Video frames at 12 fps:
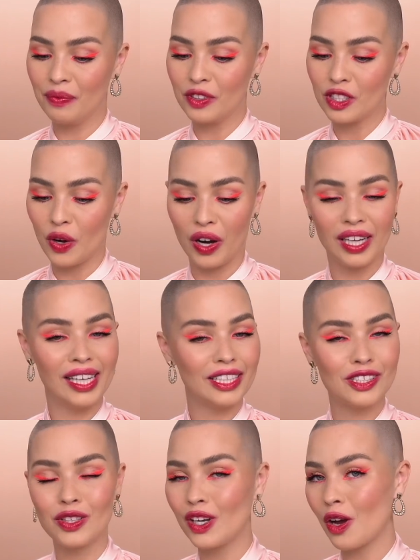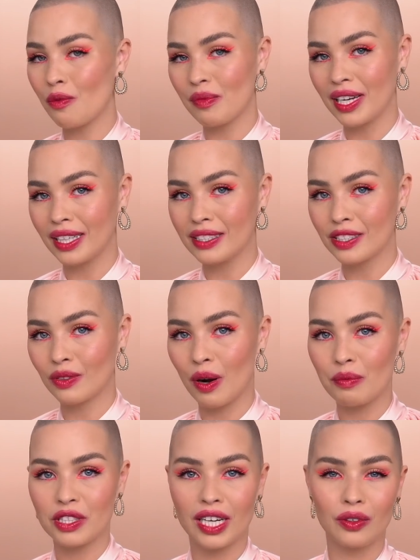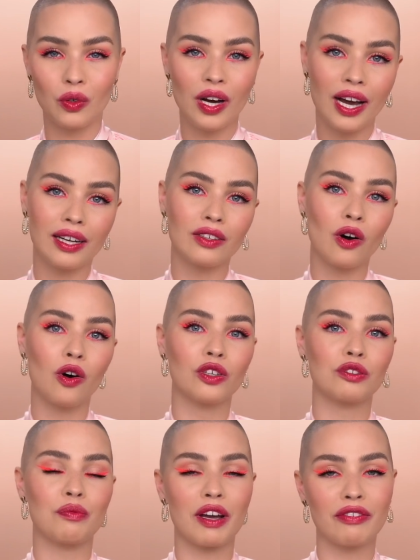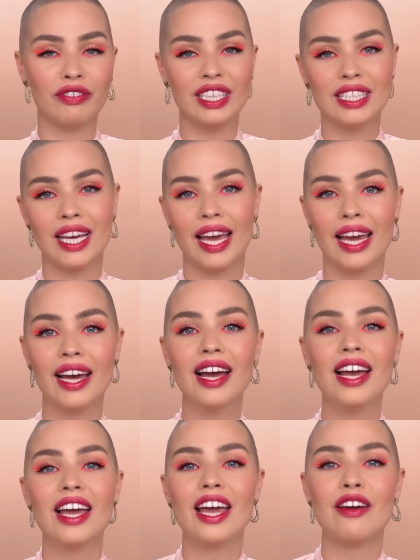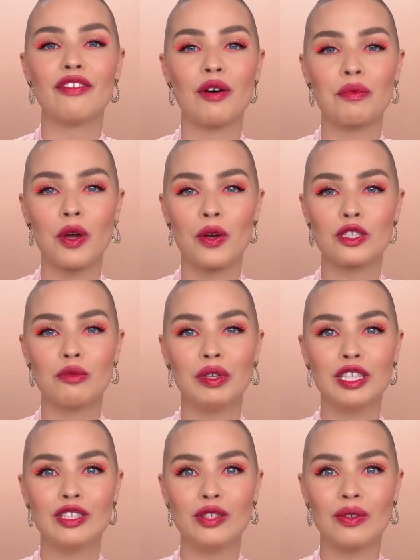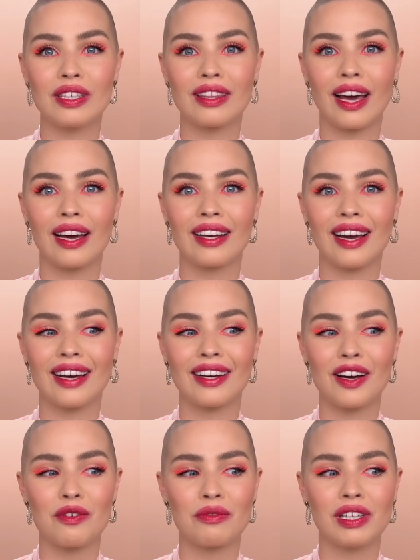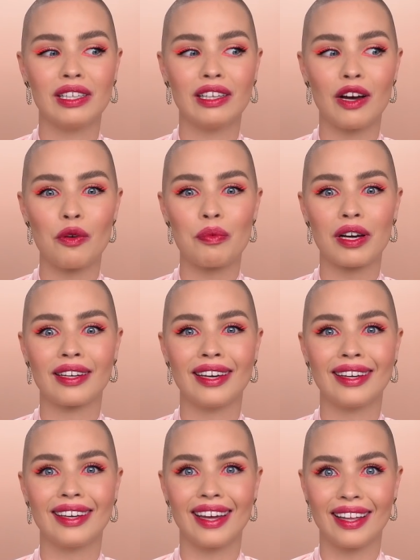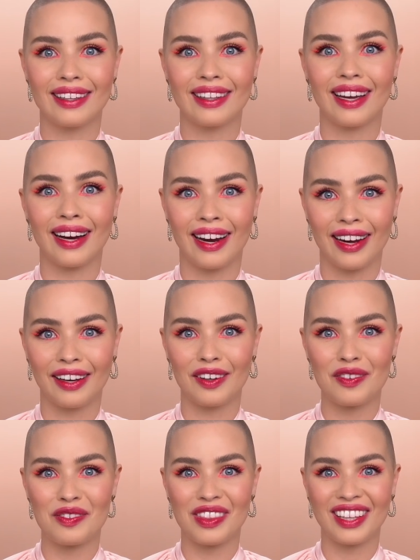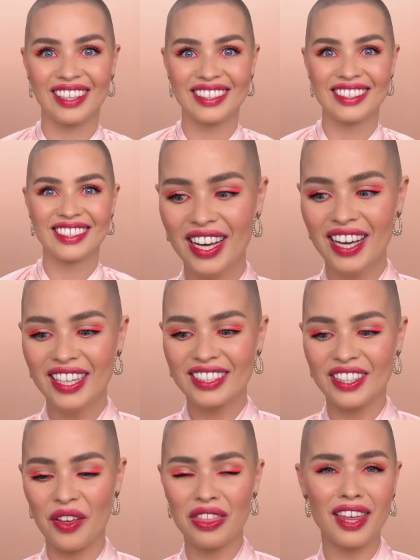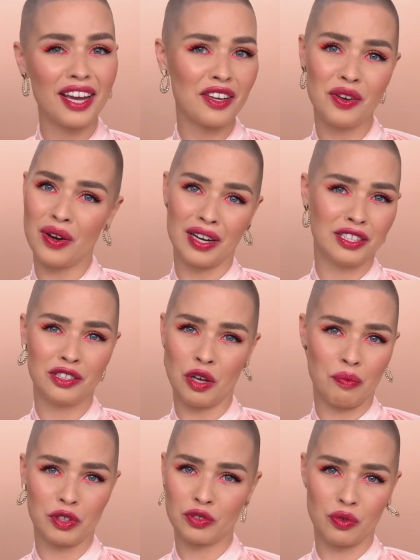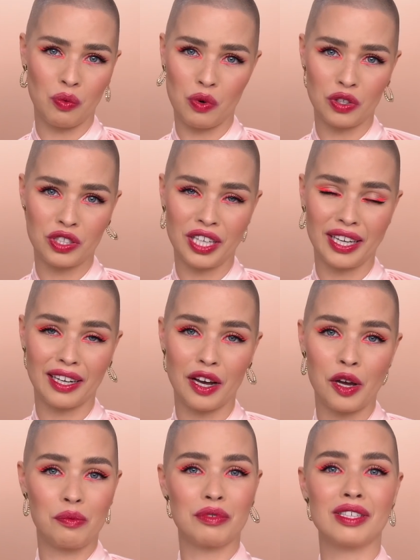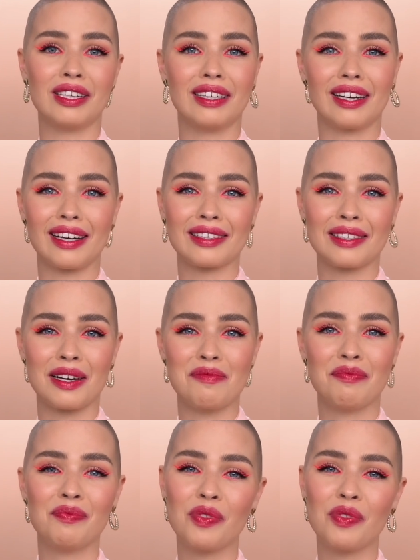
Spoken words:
So I'll let you know on my Instagram channel and on my feed here if I'm going to be doing that, and I really hope I can get the hang of this. So thank you guys so much for watching, and I hope to see you next time.